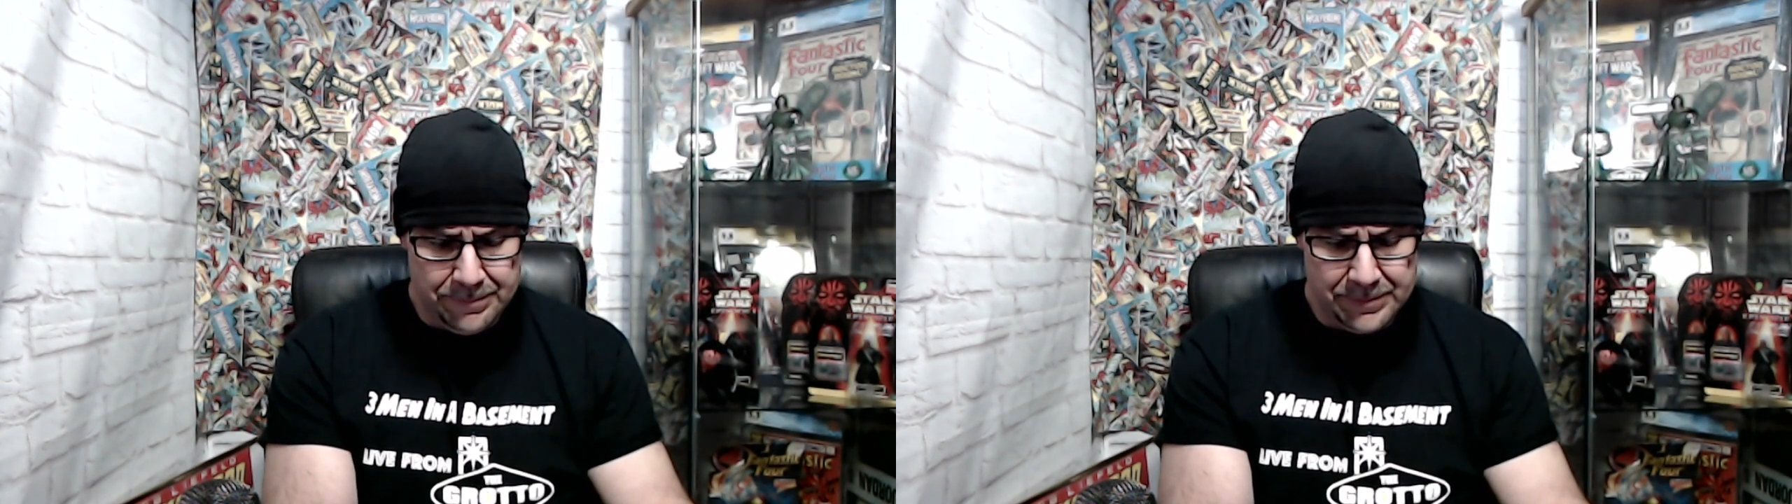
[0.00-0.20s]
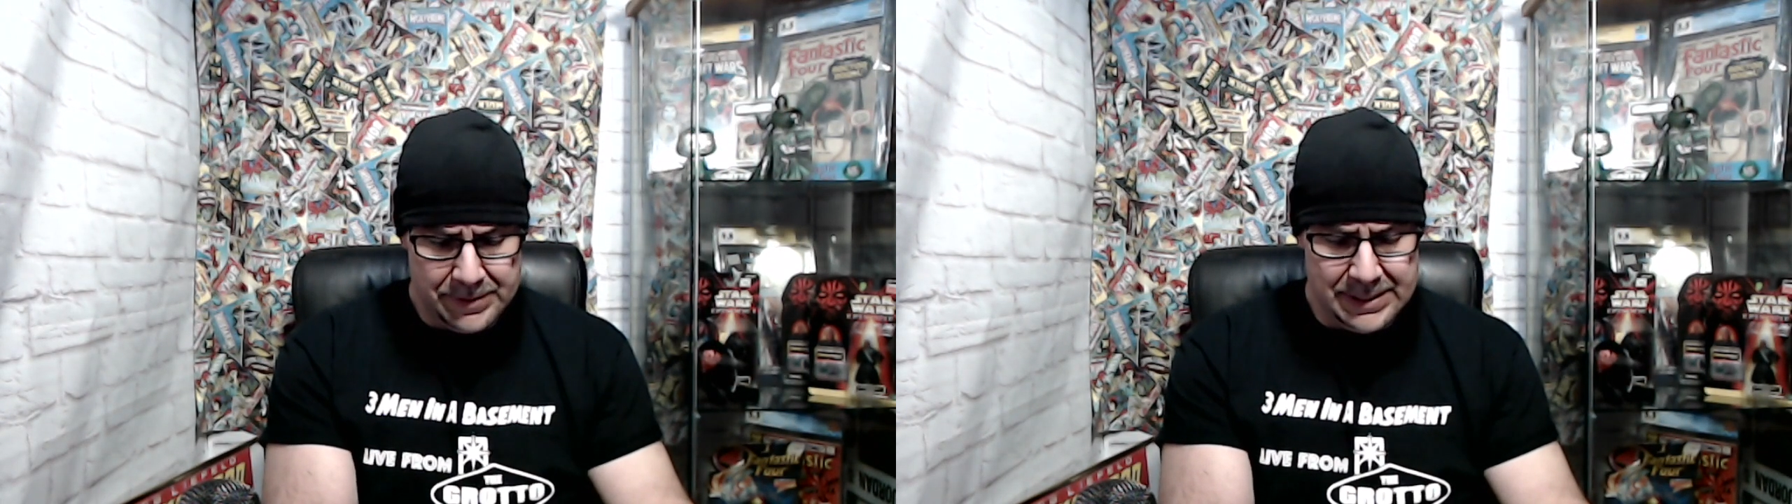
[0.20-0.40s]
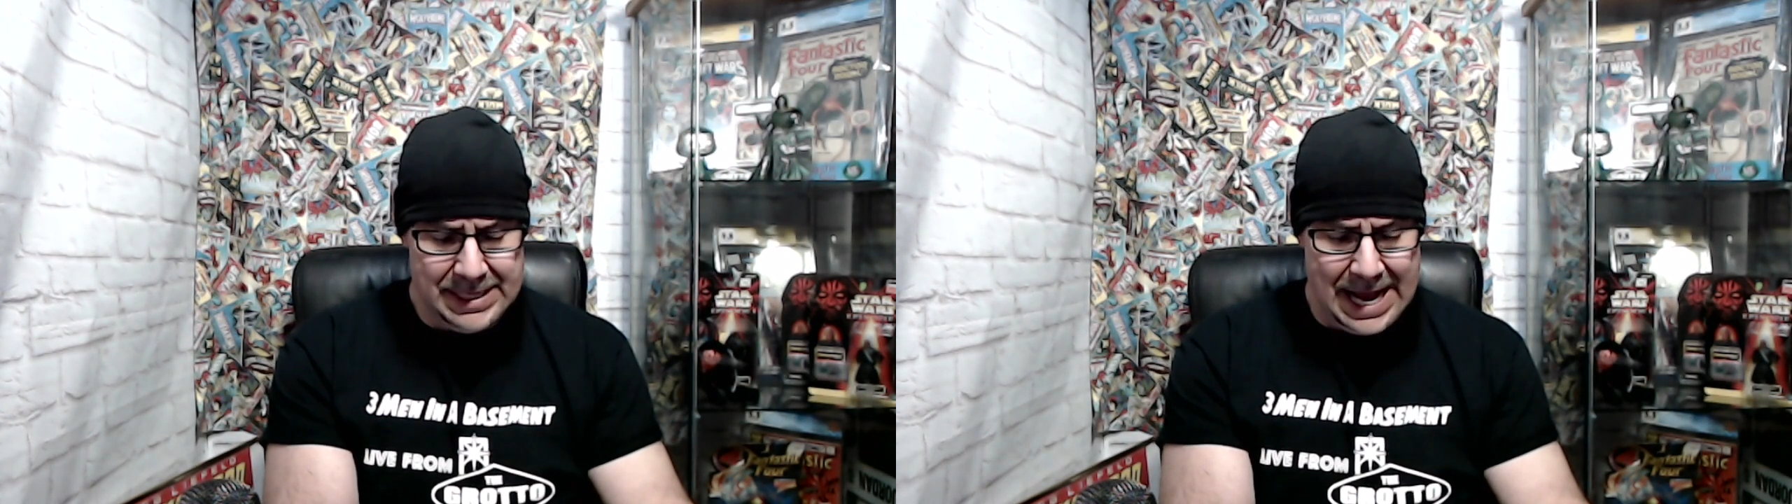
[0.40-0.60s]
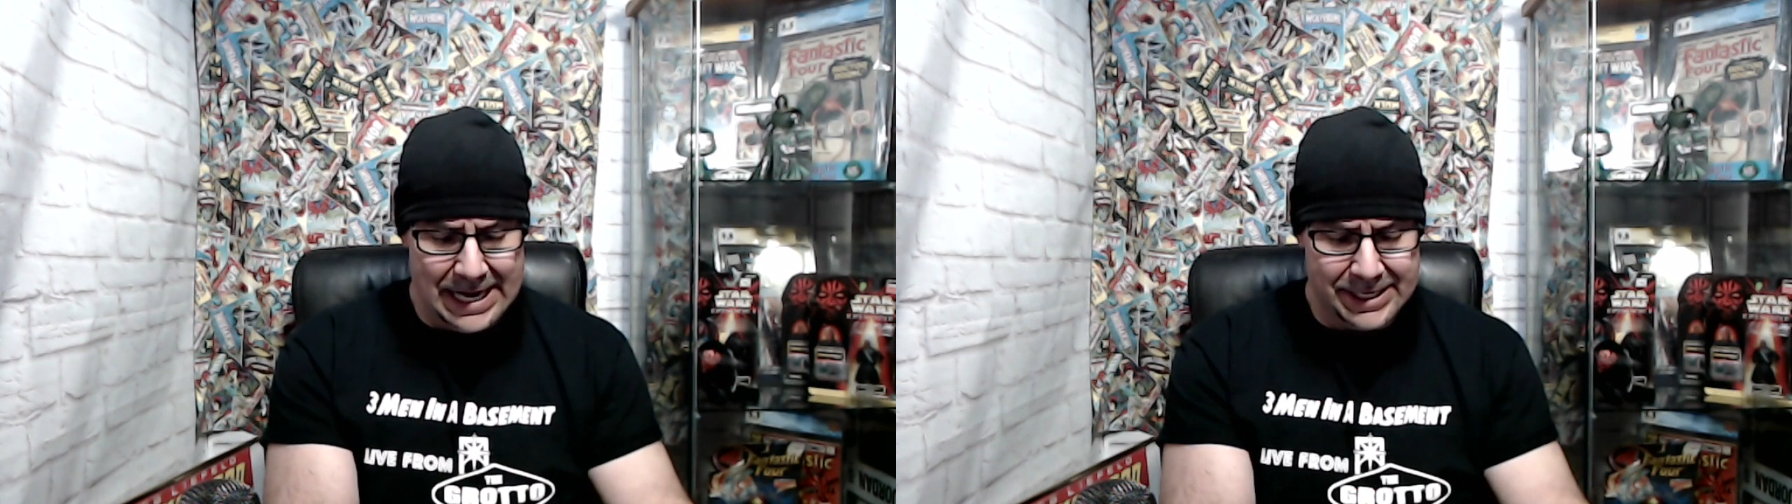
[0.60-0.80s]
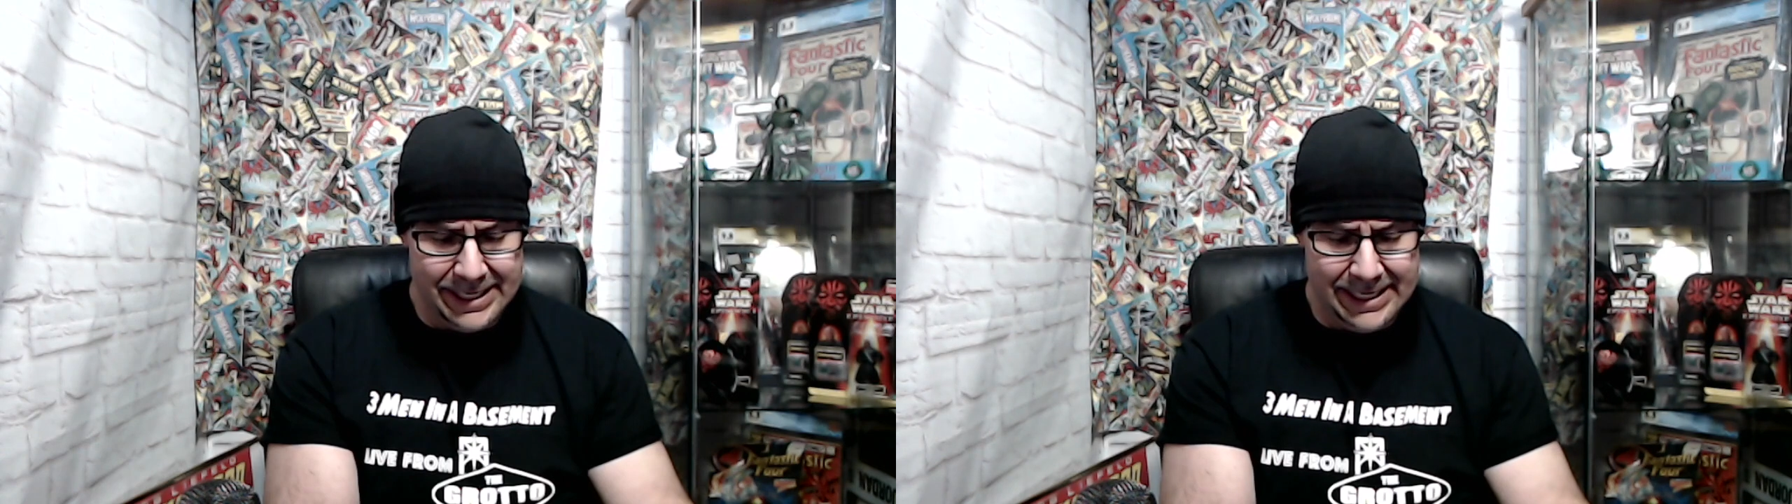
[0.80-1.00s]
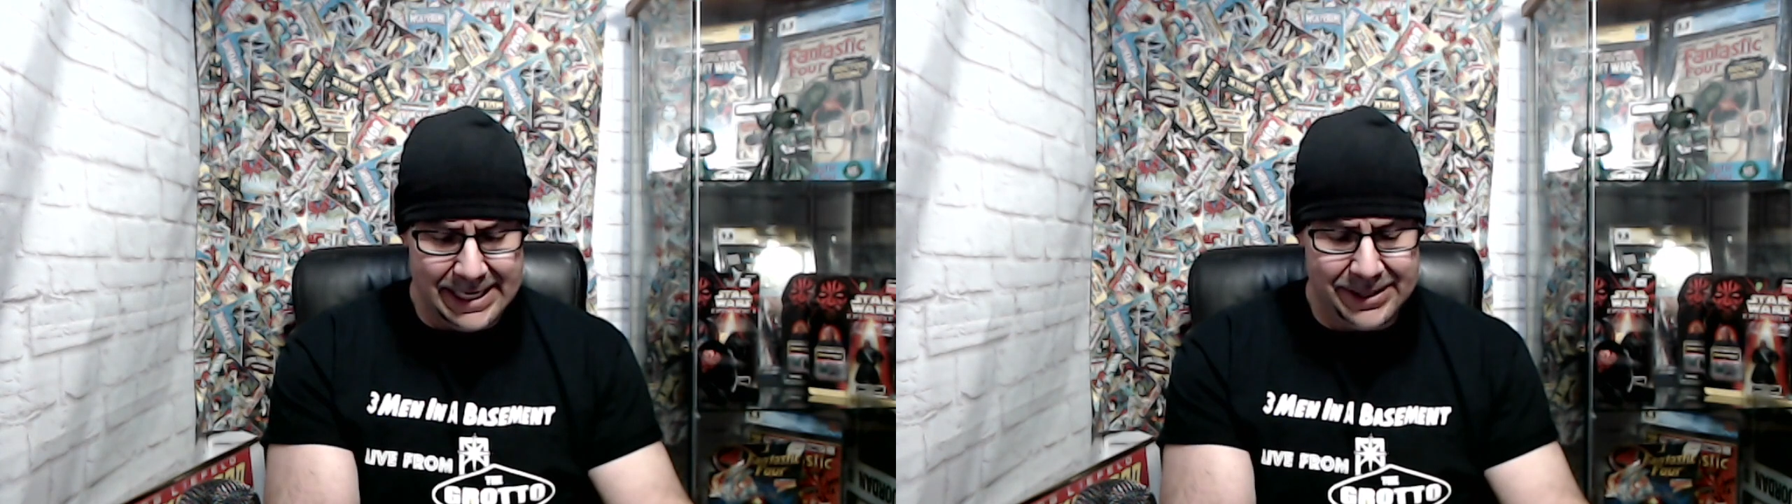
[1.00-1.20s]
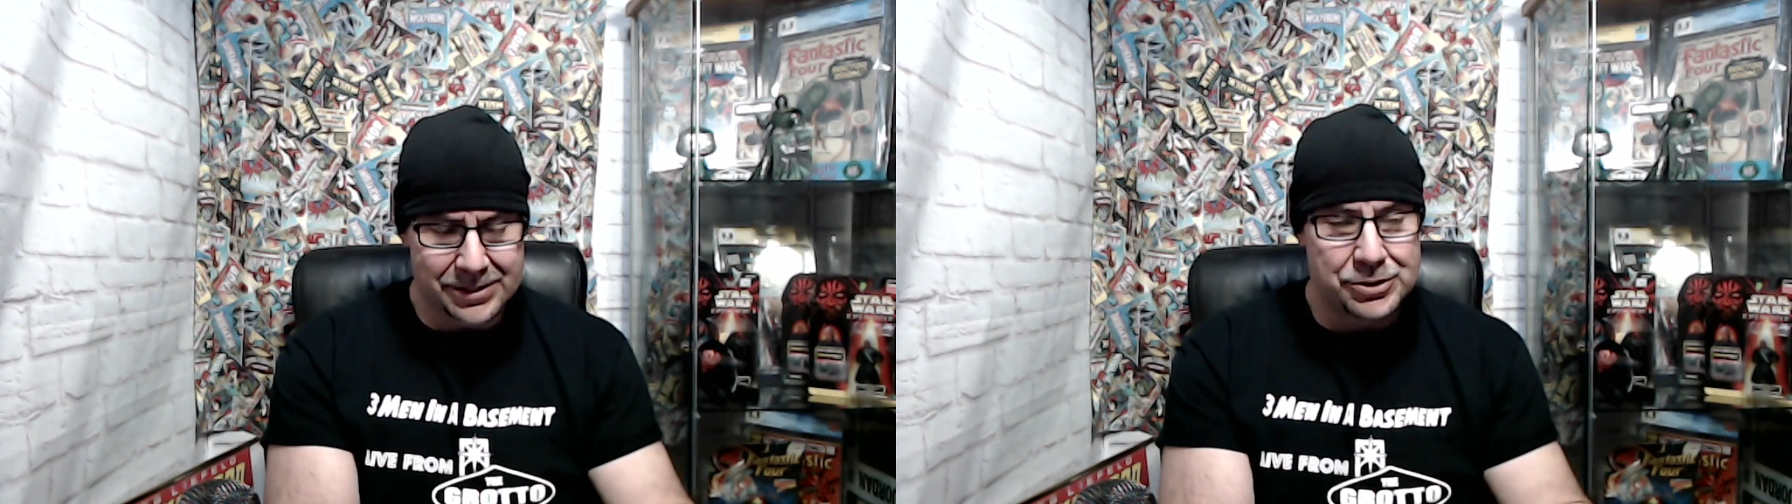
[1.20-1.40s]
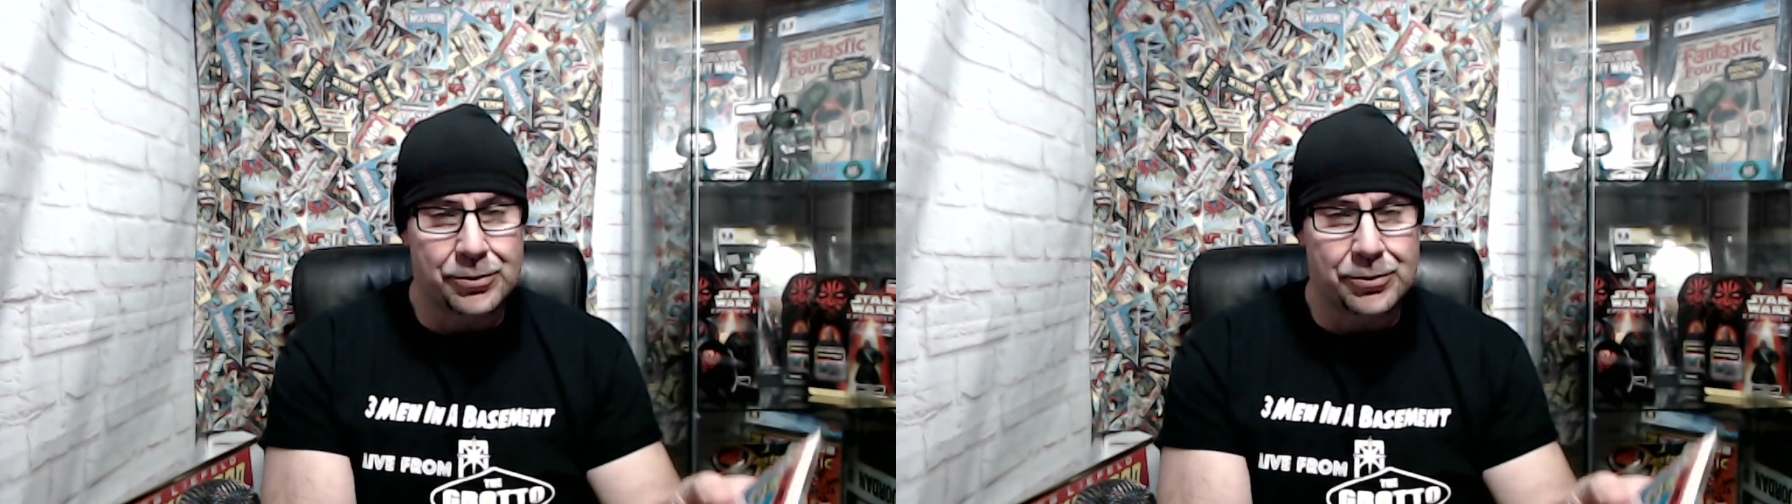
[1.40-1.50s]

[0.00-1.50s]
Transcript: Not going to get this